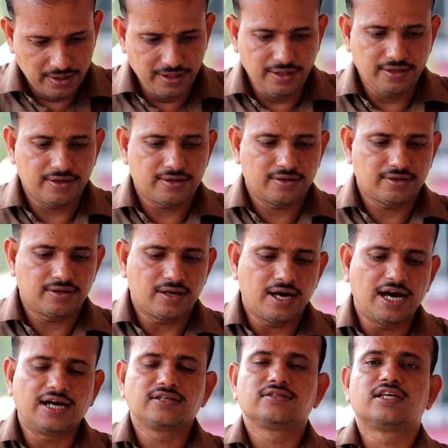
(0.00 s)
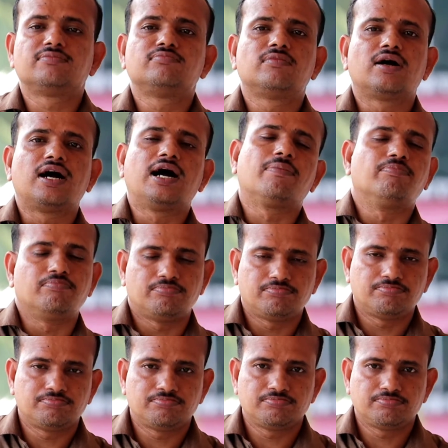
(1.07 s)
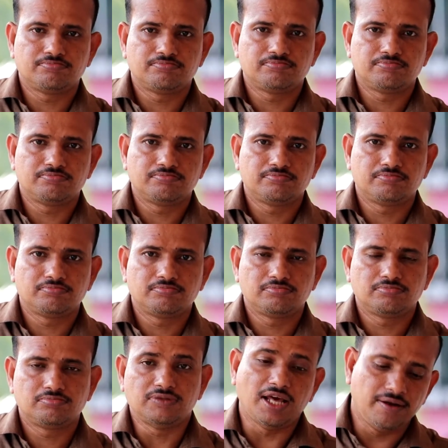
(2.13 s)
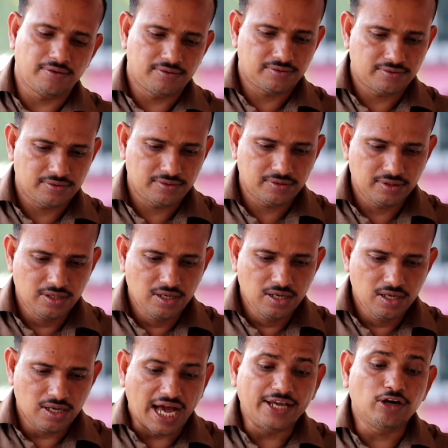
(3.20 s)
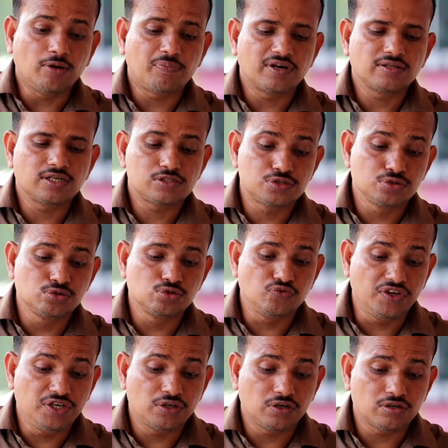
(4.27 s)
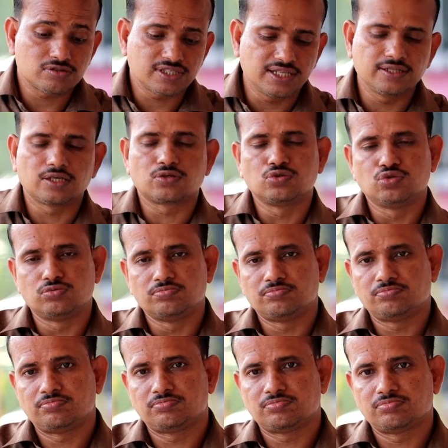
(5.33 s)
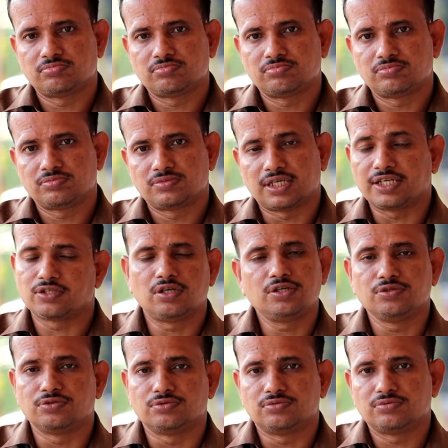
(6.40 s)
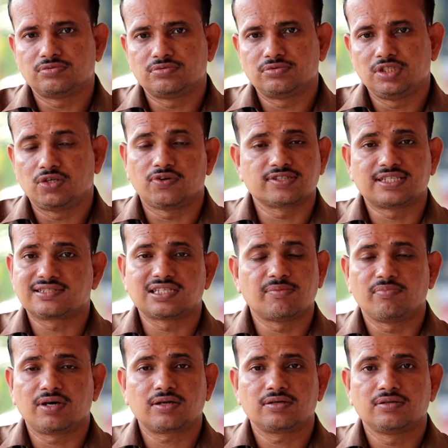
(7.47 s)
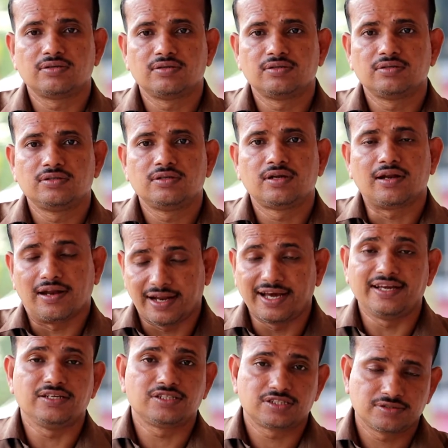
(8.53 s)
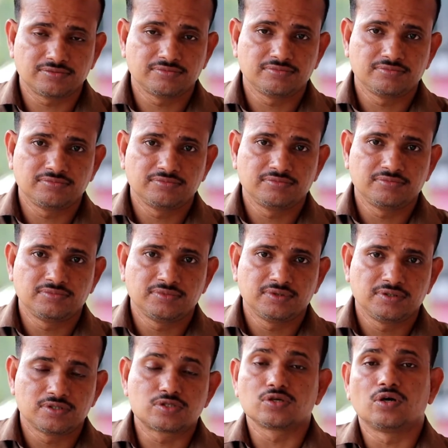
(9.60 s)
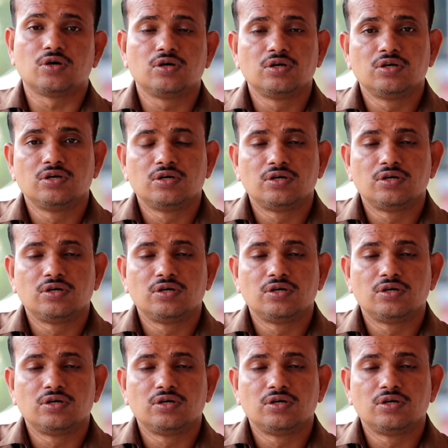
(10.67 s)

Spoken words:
He hung them up. Then I opened the two windows in the room. I told you it was a summer night, so